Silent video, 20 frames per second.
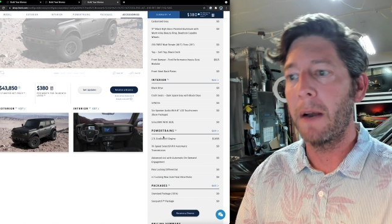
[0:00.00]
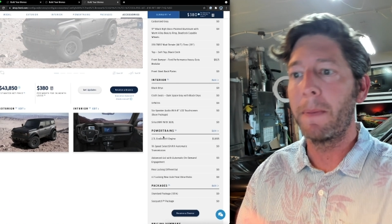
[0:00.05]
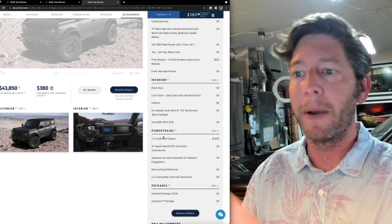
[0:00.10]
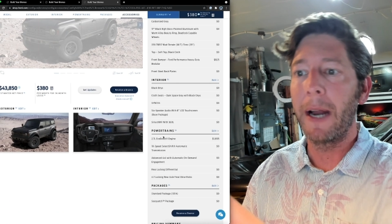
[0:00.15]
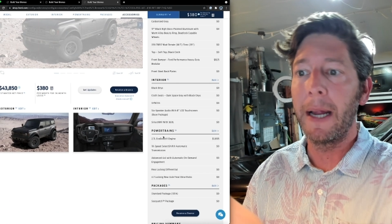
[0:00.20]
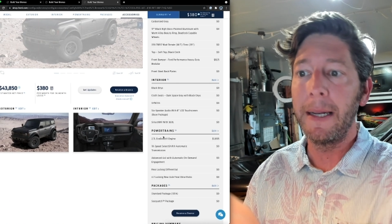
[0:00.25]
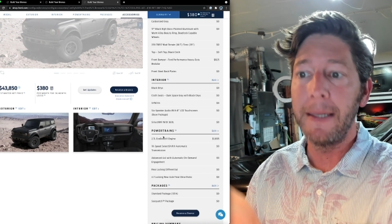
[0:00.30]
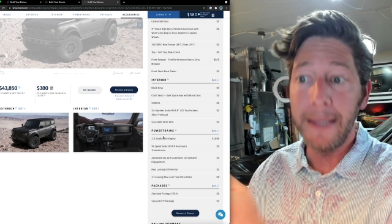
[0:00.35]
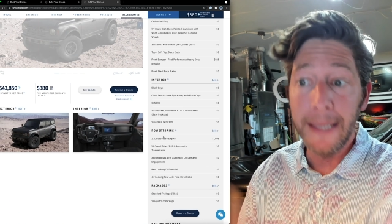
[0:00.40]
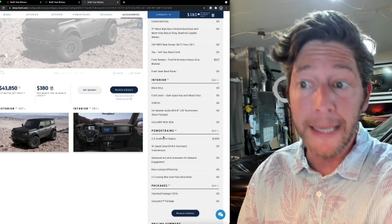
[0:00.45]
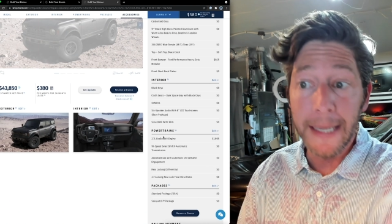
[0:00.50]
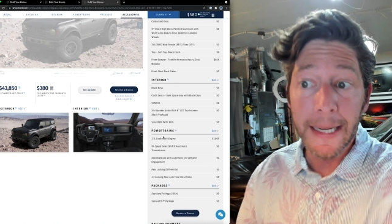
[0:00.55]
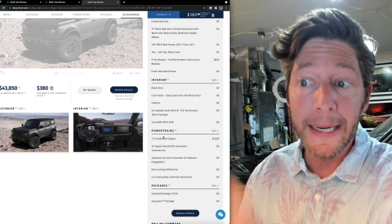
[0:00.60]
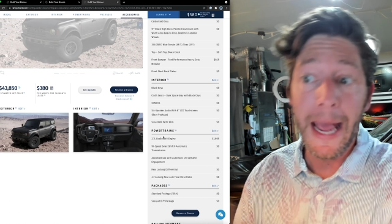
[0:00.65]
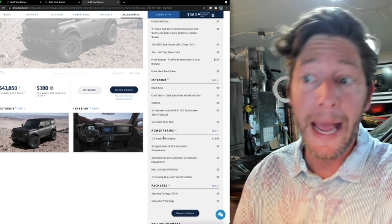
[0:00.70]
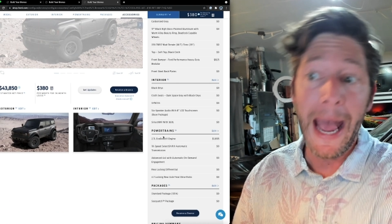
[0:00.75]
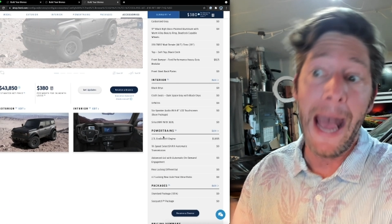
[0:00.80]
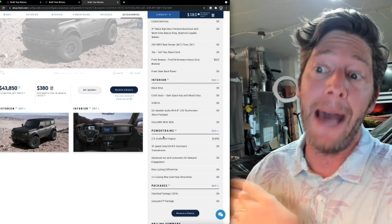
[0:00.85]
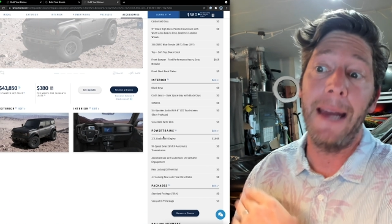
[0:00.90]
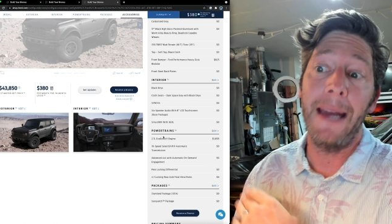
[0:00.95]
but I did
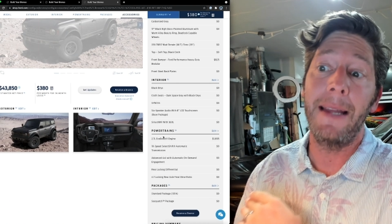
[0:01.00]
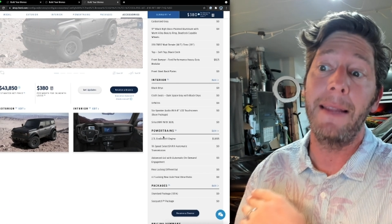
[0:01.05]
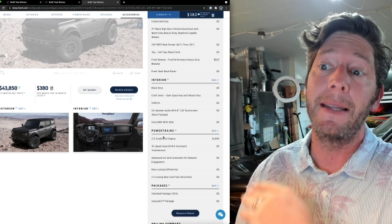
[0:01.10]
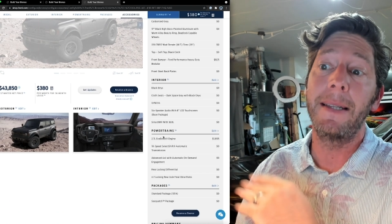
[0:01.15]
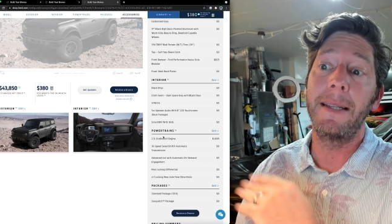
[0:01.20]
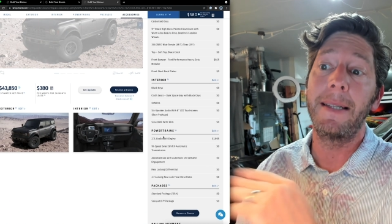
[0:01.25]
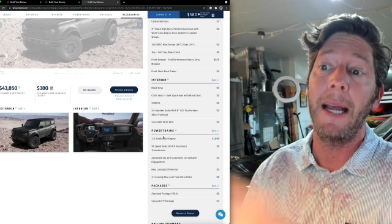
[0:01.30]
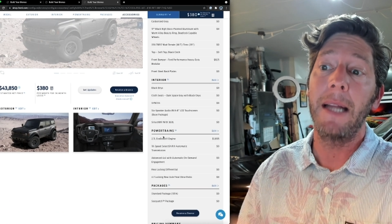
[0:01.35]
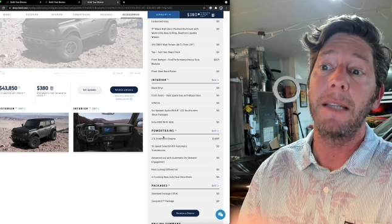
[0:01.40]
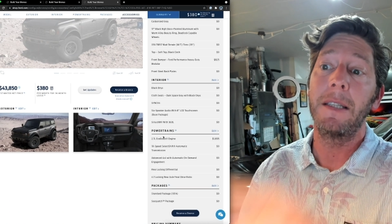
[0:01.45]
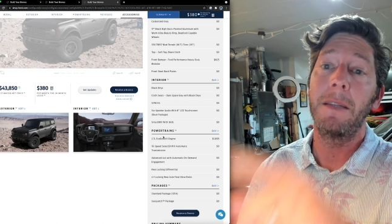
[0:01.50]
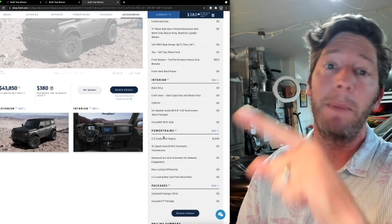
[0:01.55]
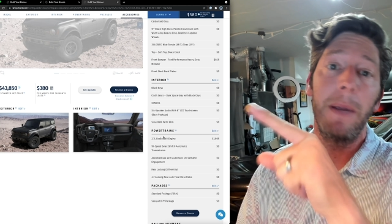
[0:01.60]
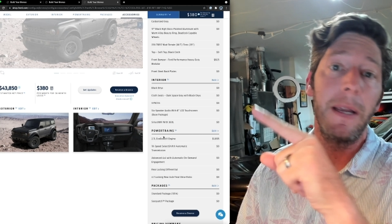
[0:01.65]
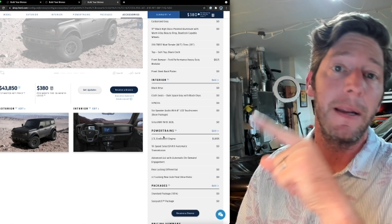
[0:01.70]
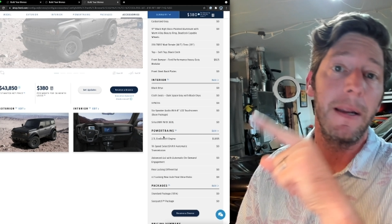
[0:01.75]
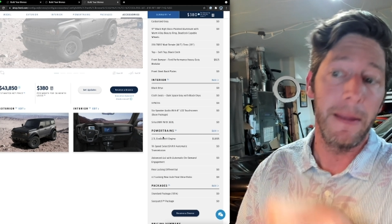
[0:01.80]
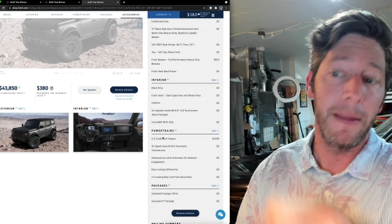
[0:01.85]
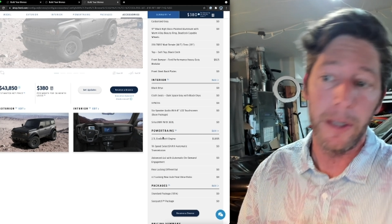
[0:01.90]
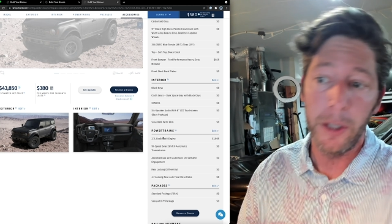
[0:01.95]
add in the
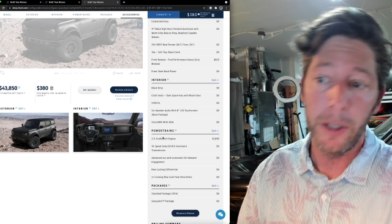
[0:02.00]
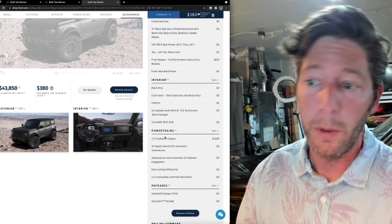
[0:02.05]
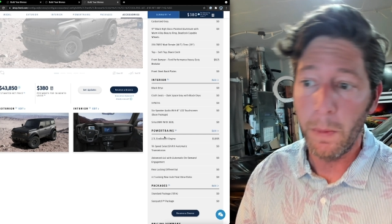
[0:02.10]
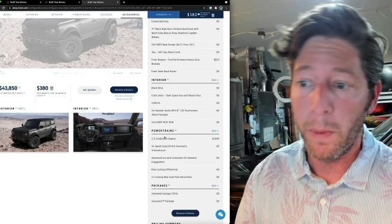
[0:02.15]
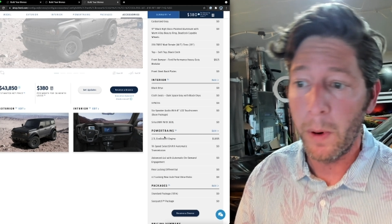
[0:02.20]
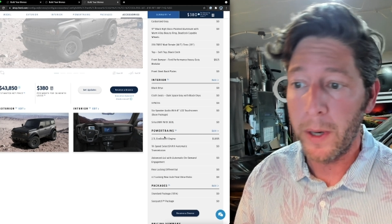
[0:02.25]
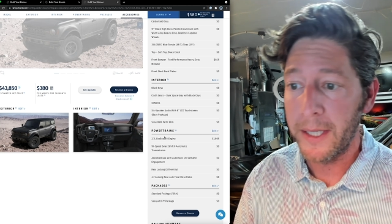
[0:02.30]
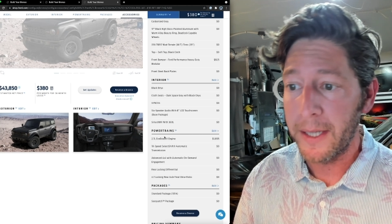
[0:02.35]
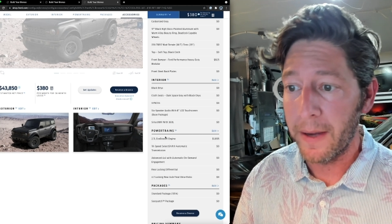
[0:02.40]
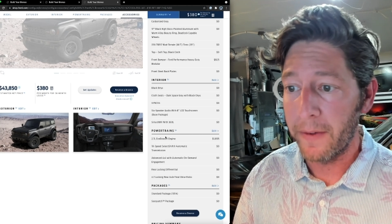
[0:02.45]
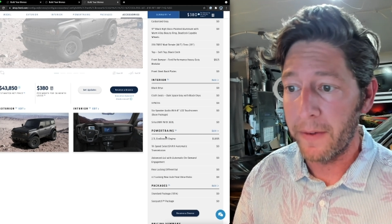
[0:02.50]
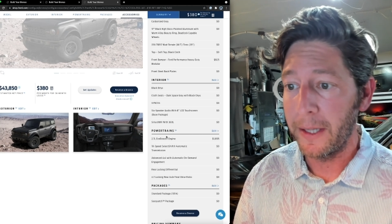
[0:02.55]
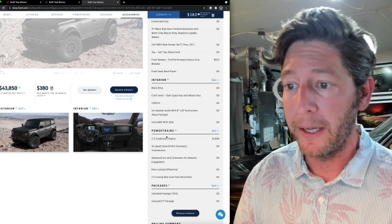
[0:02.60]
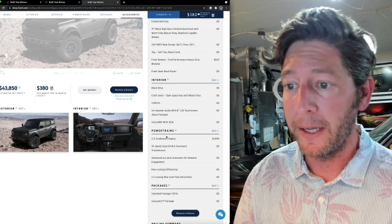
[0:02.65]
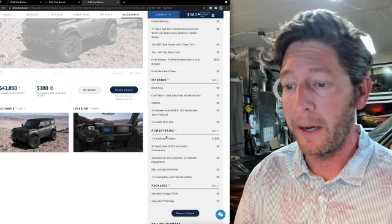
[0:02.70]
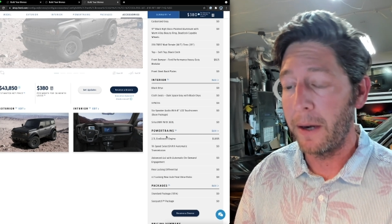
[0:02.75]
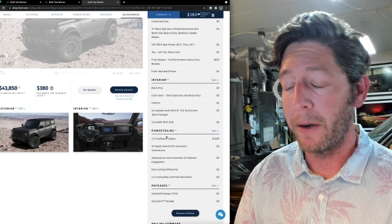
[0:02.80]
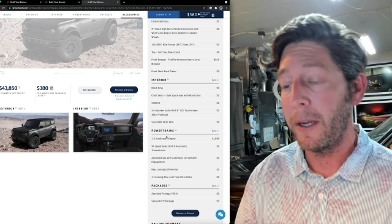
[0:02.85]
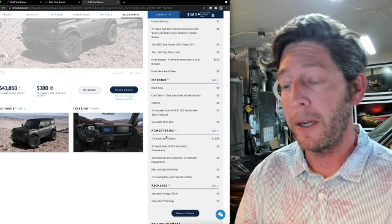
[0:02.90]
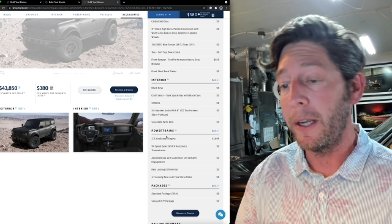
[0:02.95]
10-speed and the
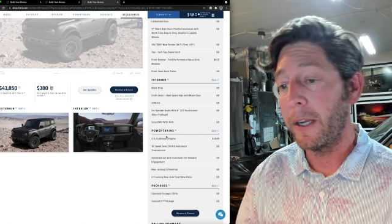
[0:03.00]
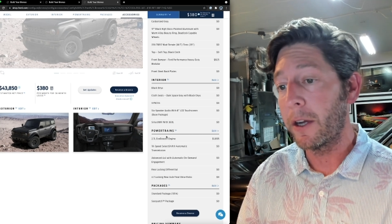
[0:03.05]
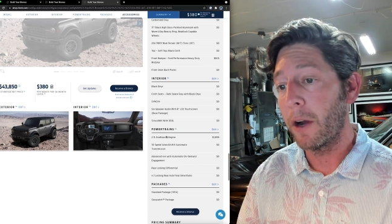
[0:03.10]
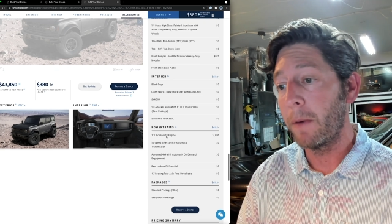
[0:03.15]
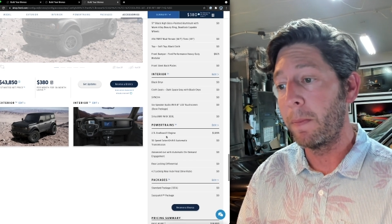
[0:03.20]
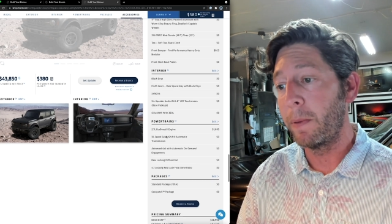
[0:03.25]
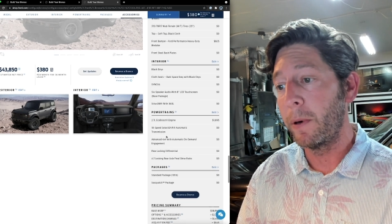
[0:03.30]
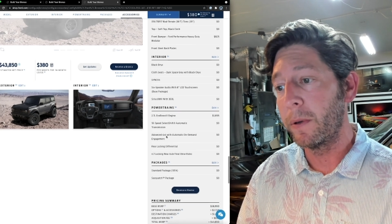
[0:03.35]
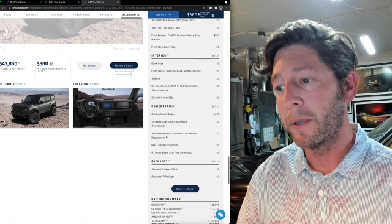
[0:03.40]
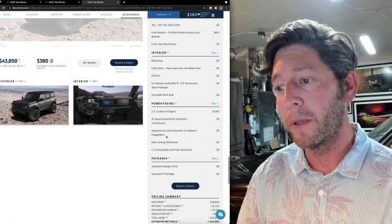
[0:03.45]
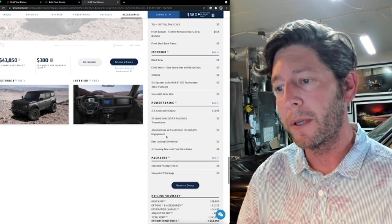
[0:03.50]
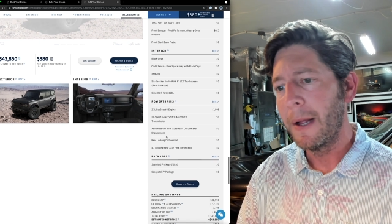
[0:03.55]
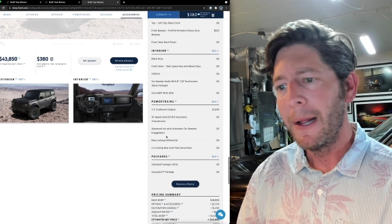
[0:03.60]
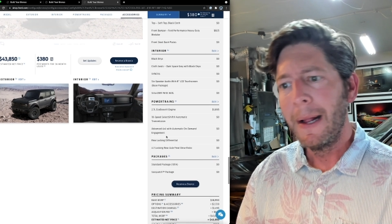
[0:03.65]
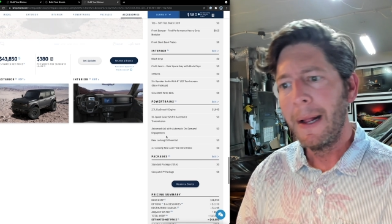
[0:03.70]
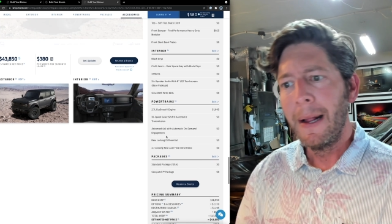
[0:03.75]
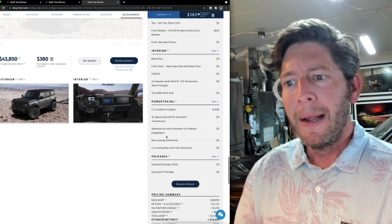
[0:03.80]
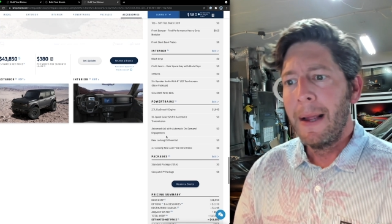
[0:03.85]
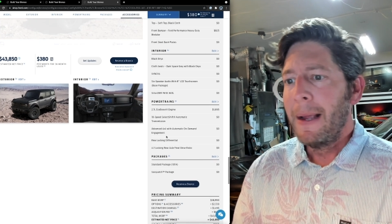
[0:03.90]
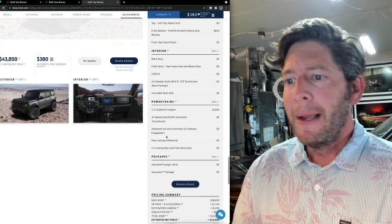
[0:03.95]
2.7-liter EcoBoost.
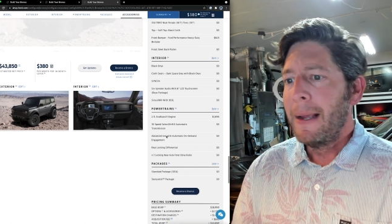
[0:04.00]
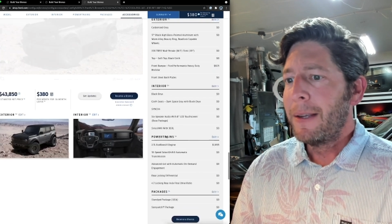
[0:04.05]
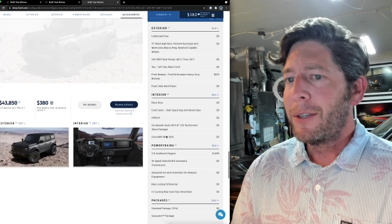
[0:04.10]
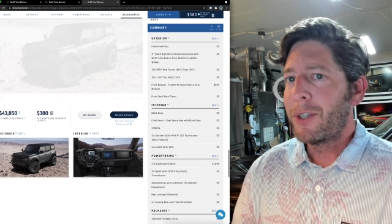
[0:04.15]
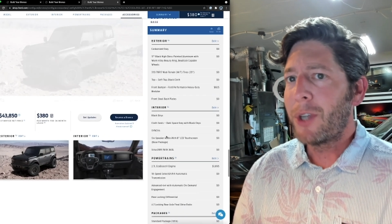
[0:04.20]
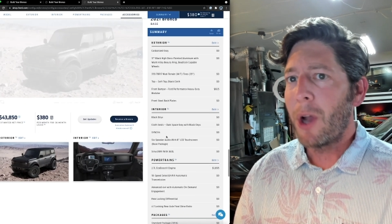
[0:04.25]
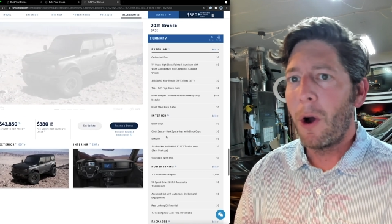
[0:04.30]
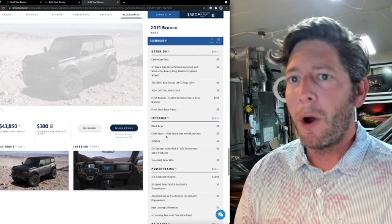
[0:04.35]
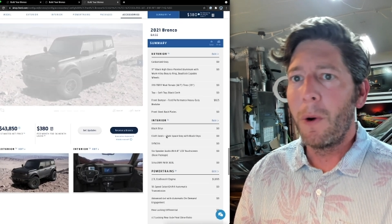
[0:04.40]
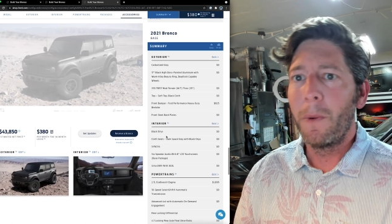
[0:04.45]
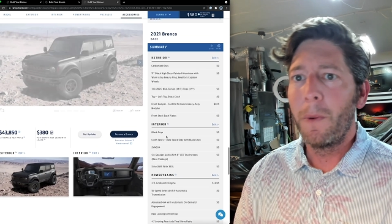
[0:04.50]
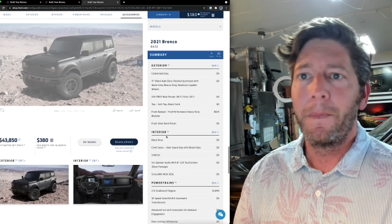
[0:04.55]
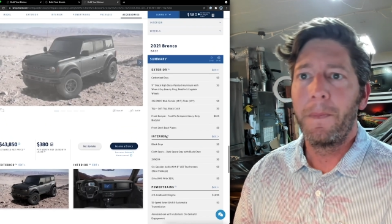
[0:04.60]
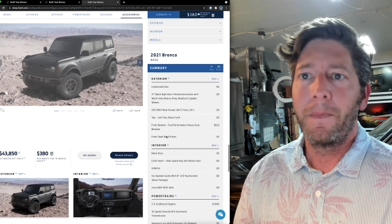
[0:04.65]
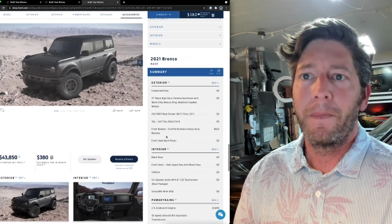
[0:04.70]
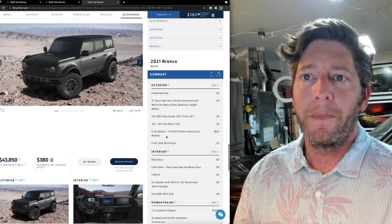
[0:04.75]
So